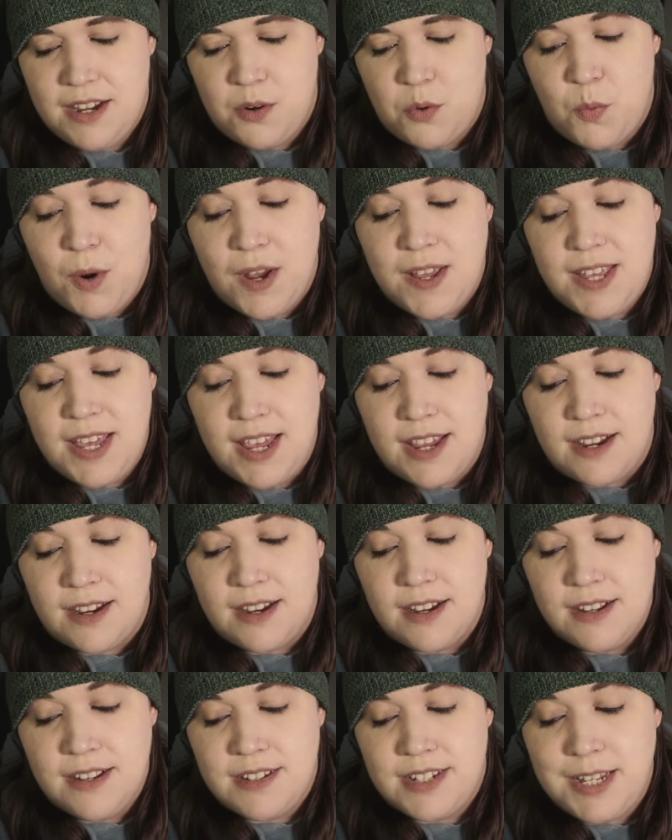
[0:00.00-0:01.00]
Wei Ying,
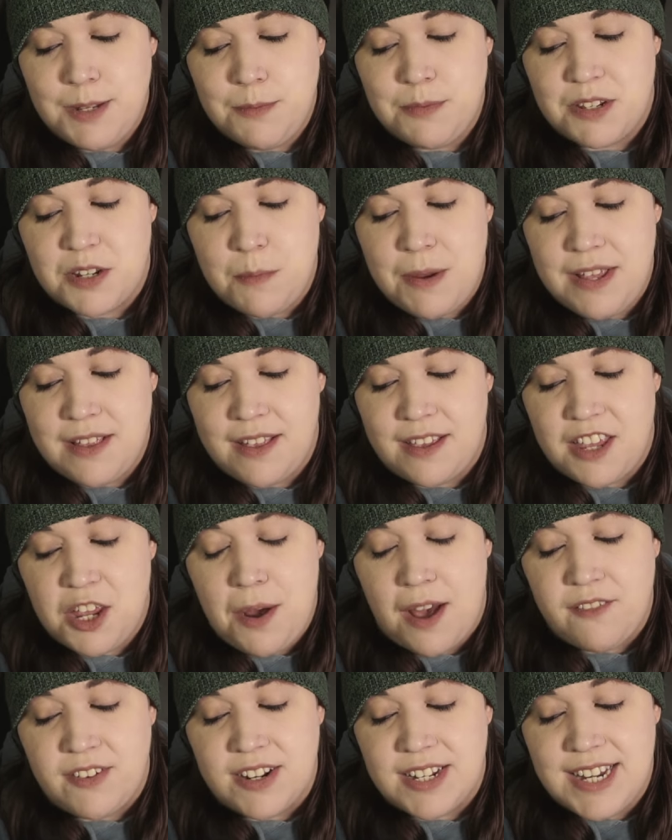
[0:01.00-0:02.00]
seems to me like you
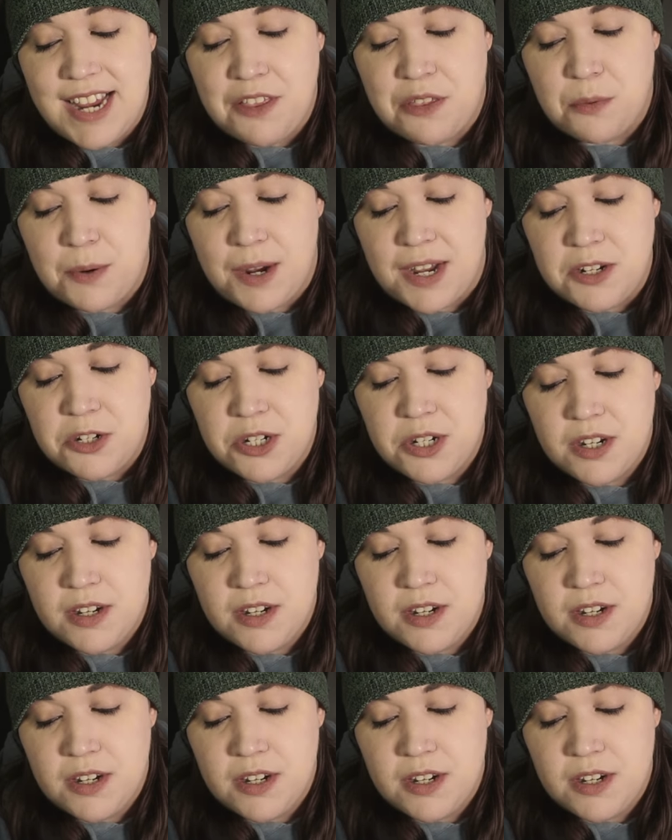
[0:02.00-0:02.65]
have a death wish.